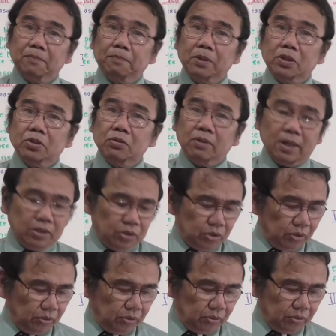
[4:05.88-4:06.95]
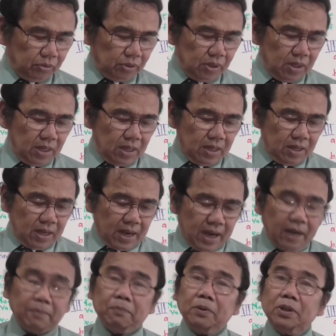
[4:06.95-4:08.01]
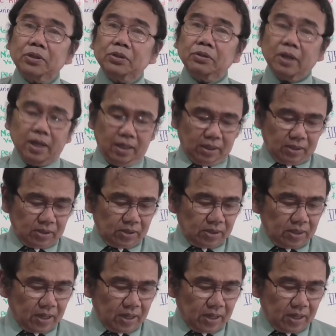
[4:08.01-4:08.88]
the picture I showed you. High pressure gauge.